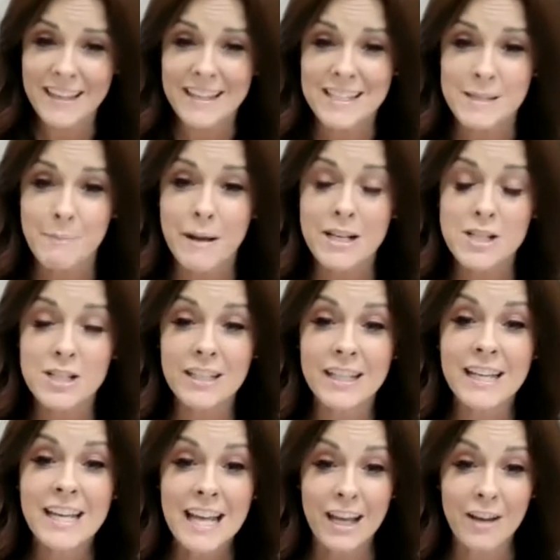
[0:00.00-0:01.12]

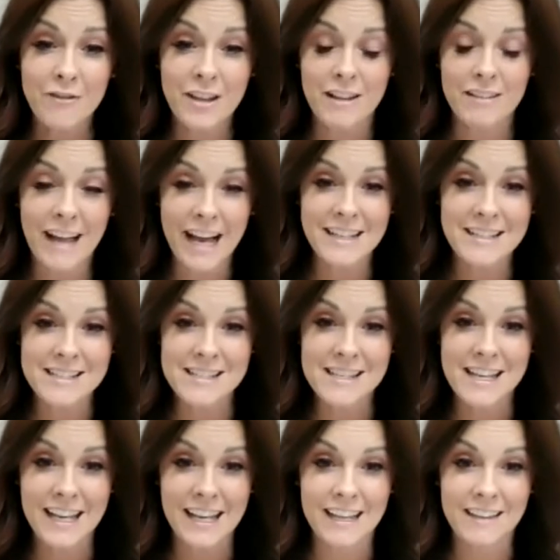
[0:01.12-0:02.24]
especially if the last
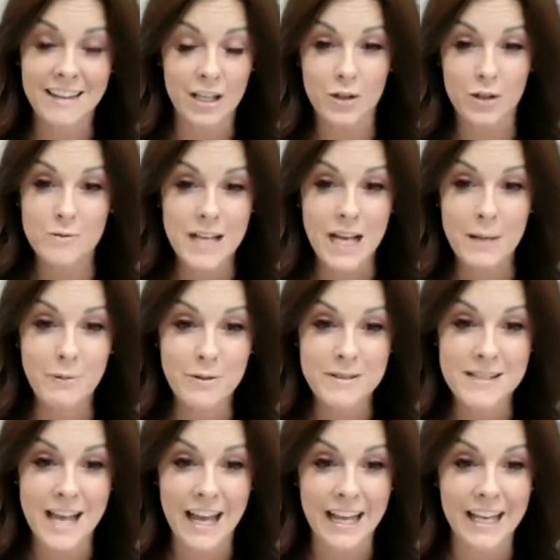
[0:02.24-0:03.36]
thing that you type or
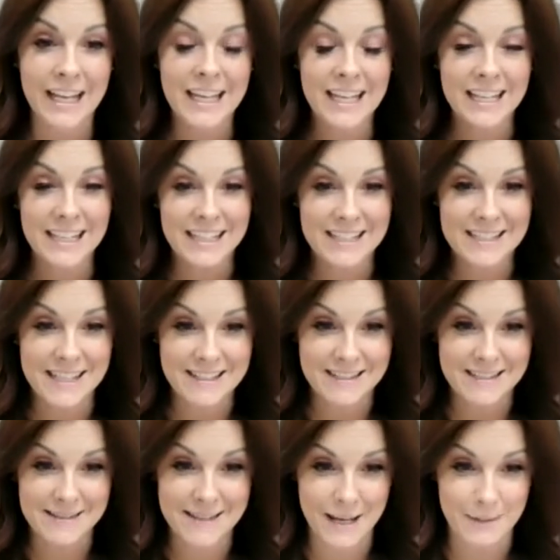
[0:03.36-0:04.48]
say is a
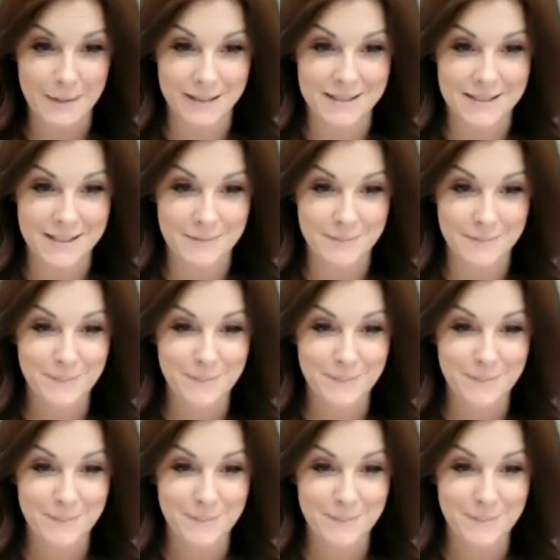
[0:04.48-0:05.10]
statement.